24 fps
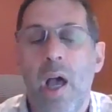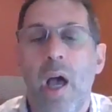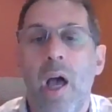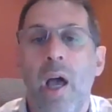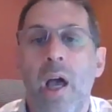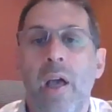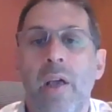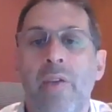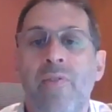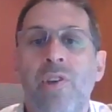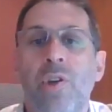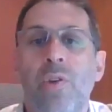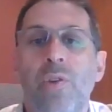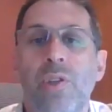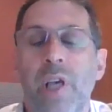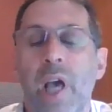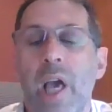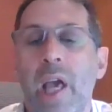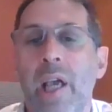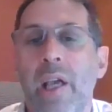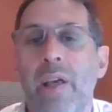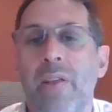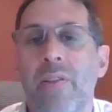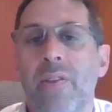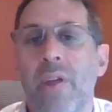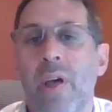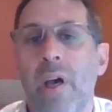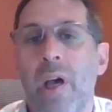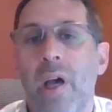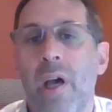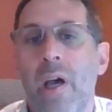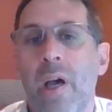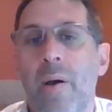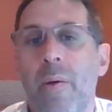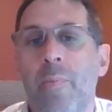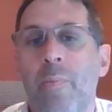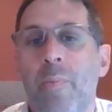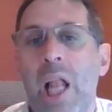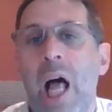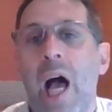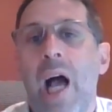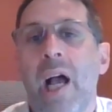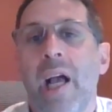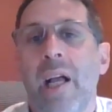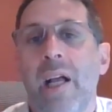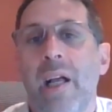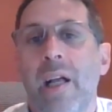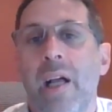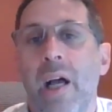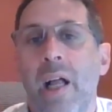If you take the Black